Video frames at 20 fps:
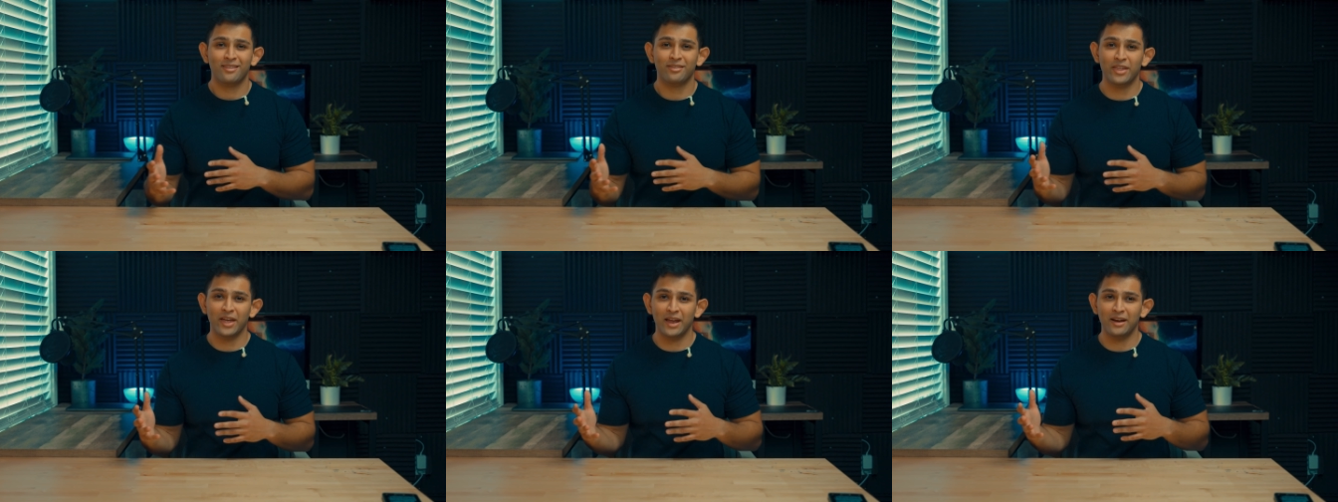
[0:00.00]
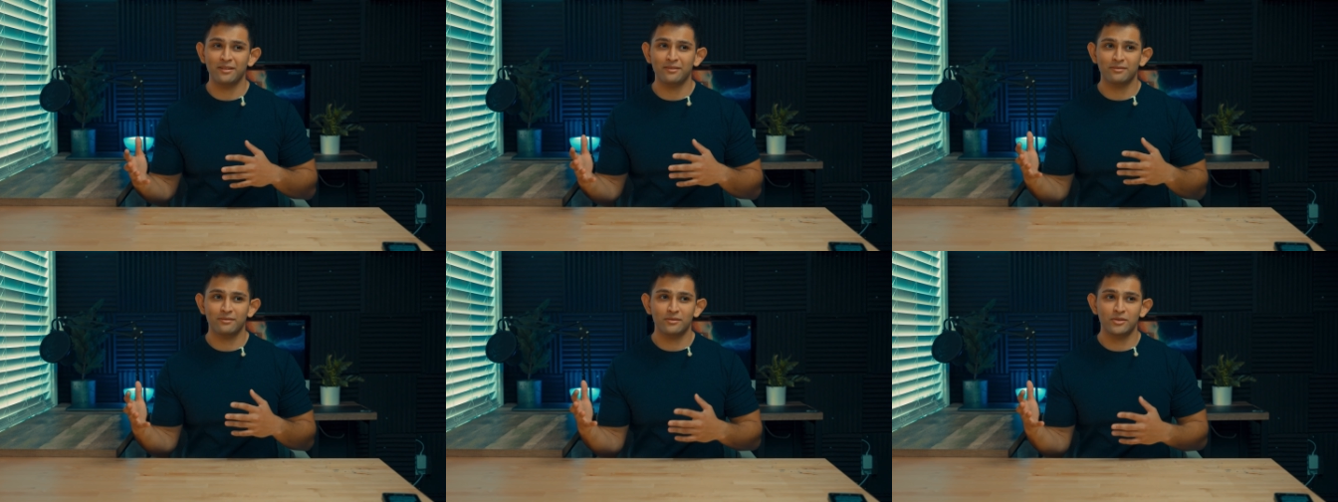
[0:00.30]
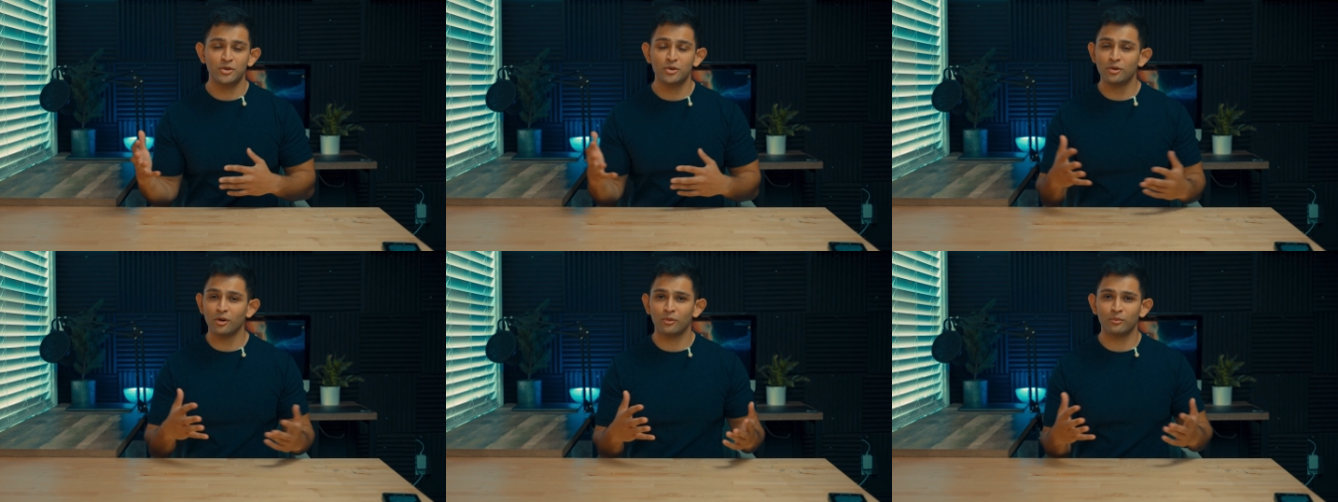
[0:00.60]

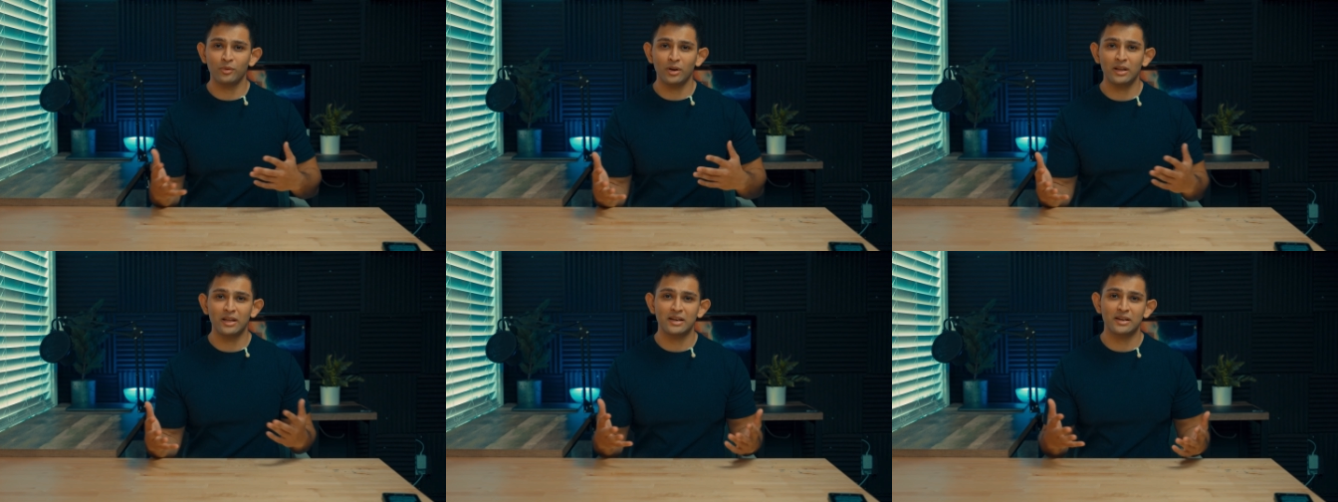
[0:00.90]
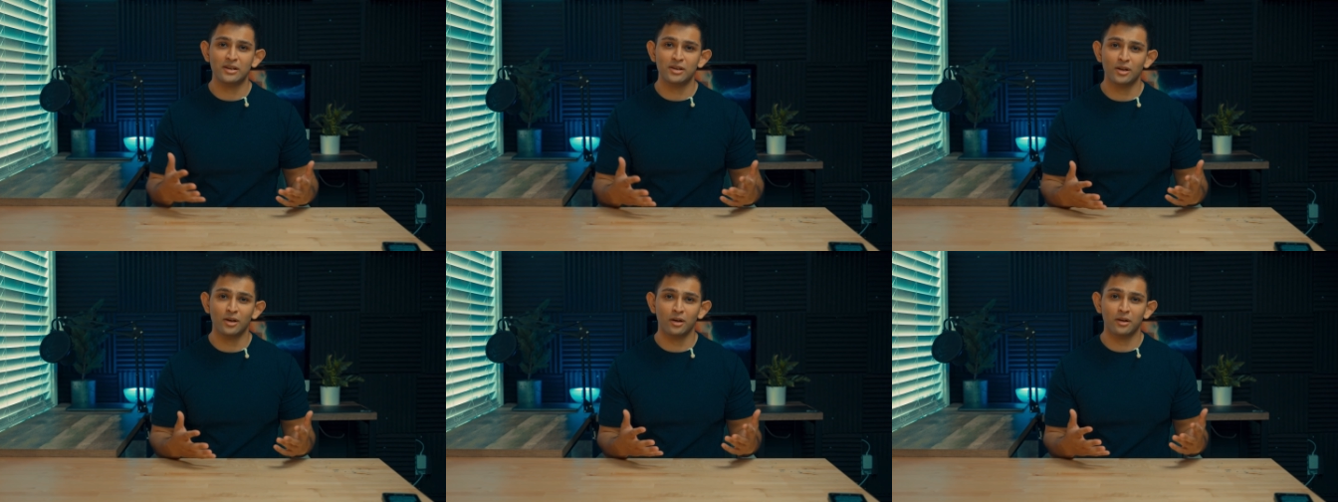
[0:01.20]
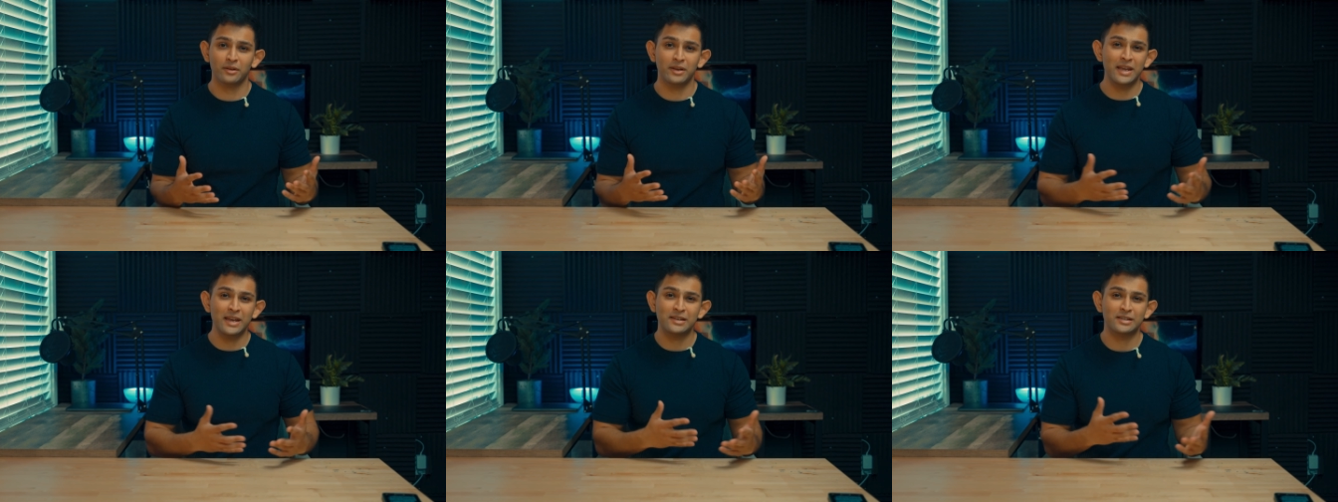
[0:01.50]
then you don't really
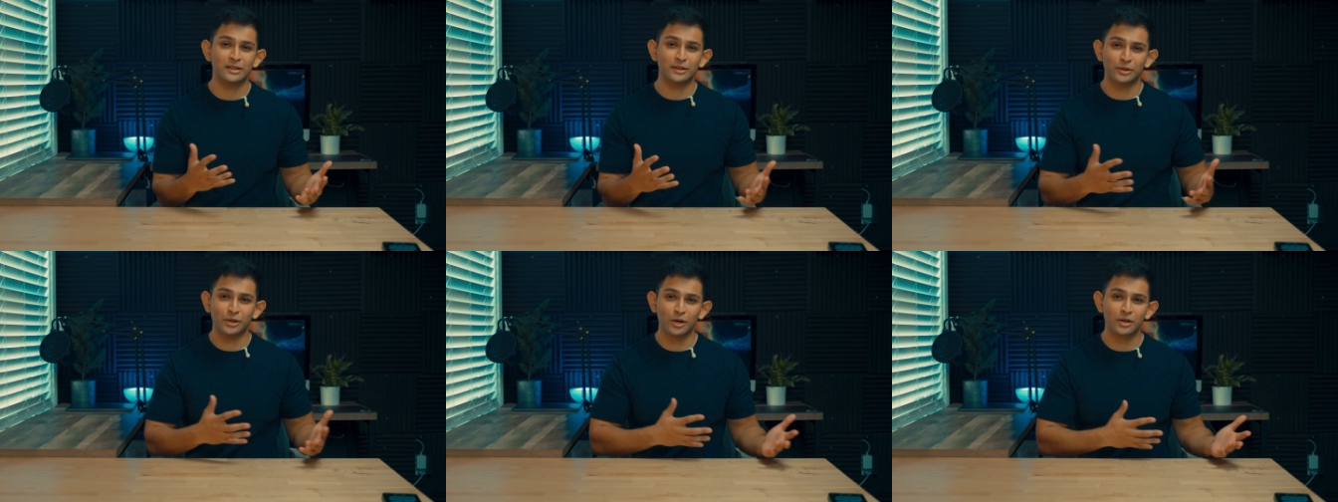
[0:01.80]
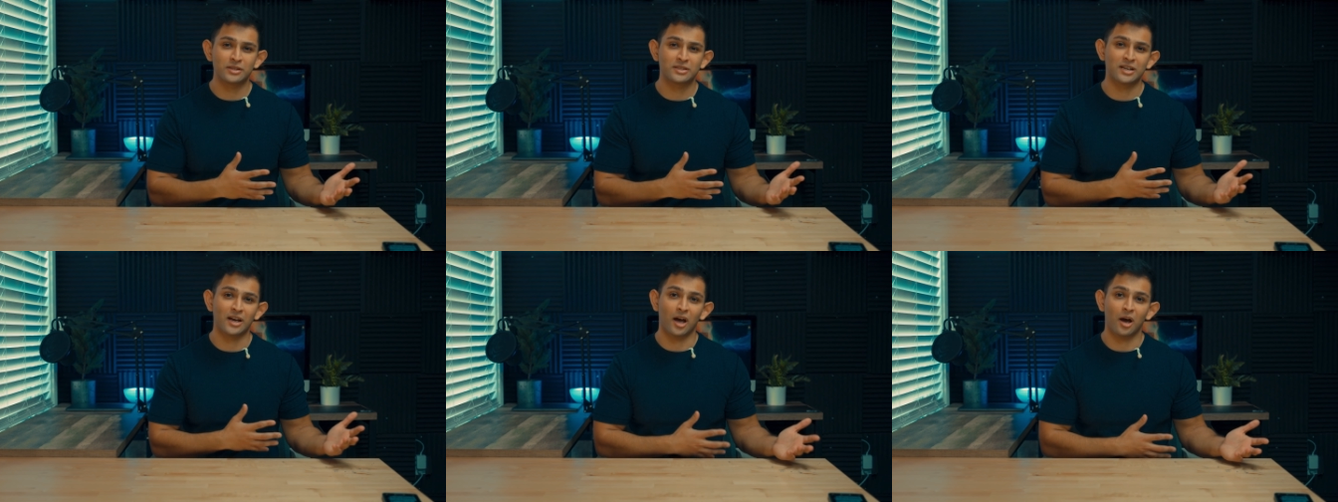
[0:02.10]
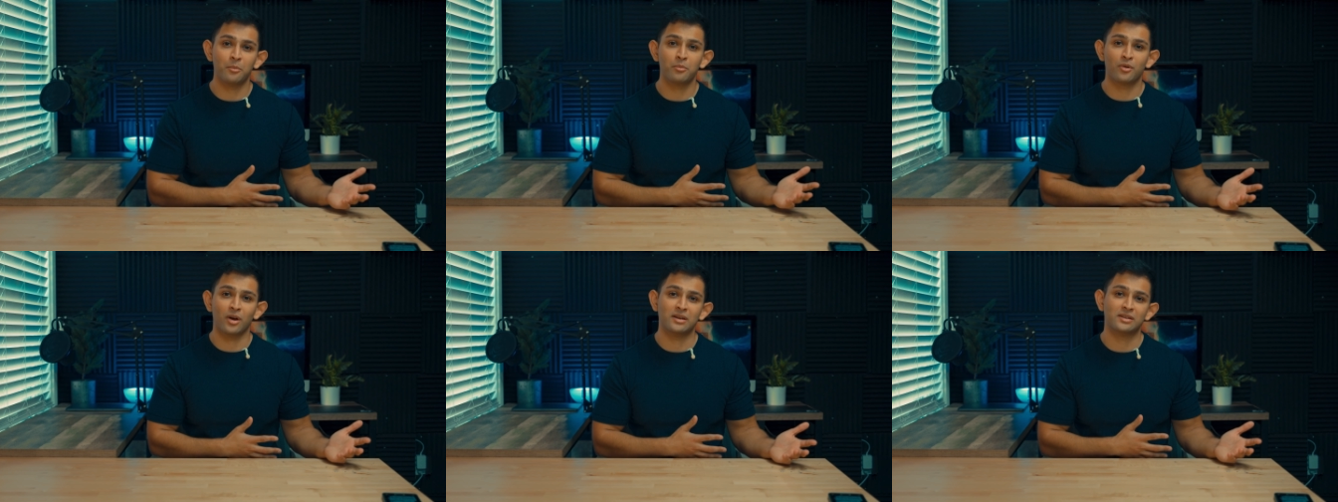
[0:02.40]
need to look to
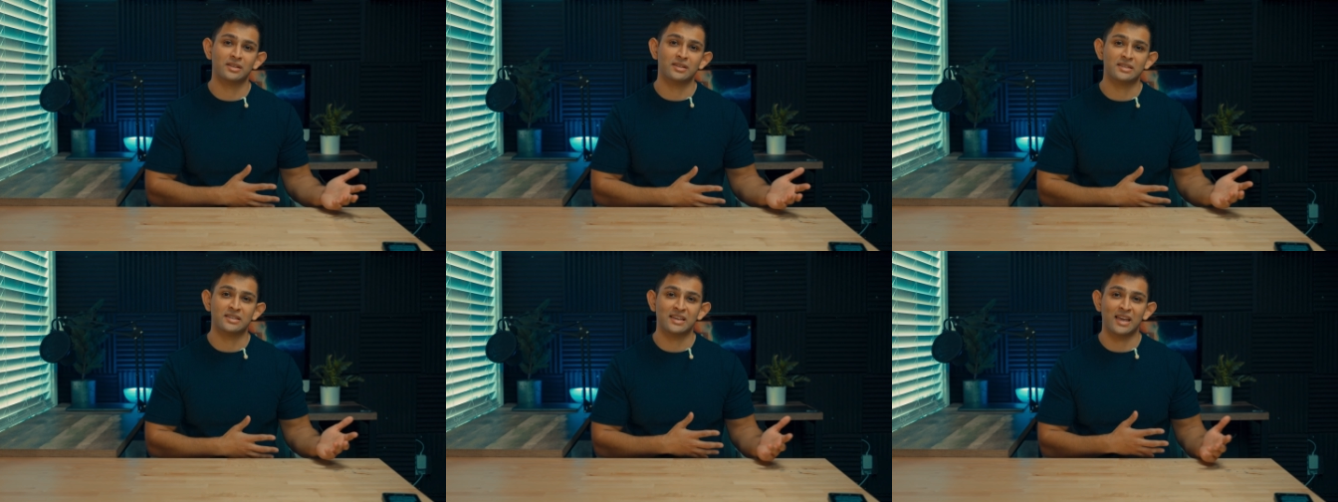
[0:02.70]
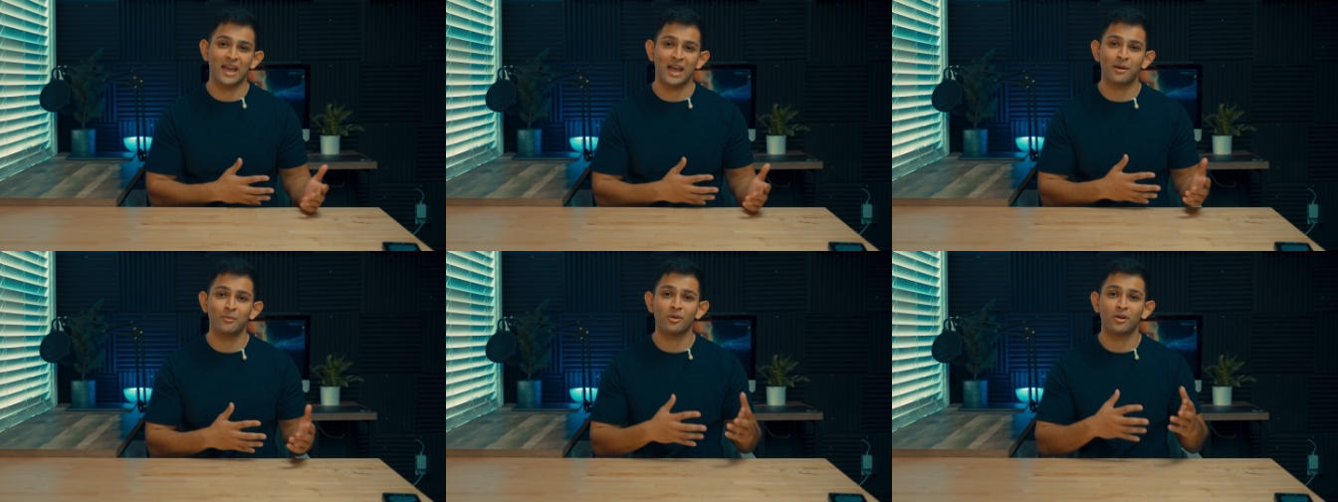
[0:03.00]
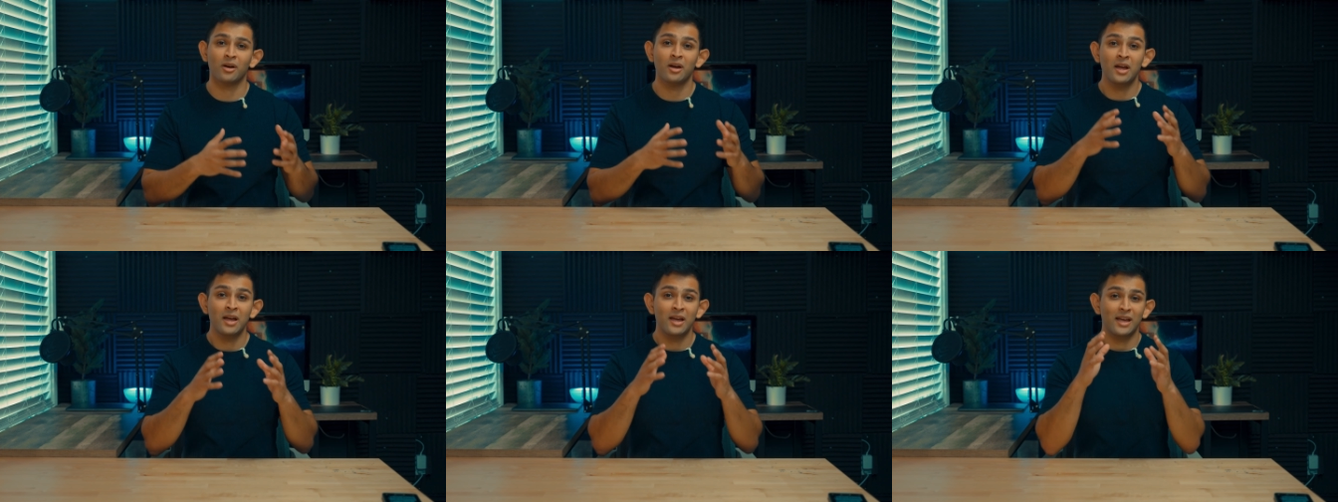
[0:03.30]
upgrade to this
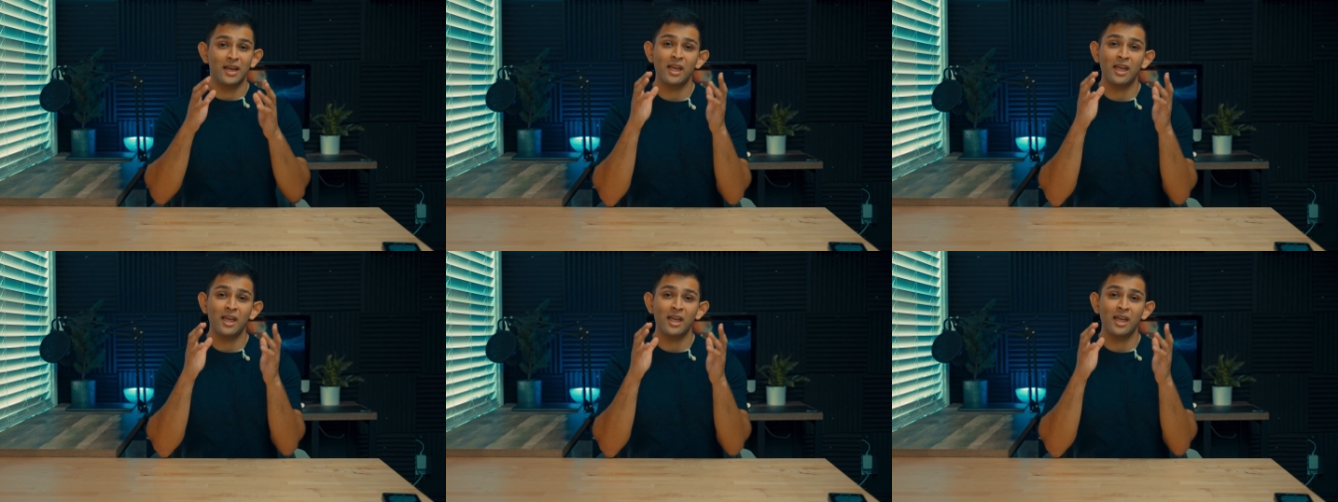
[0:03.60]
camera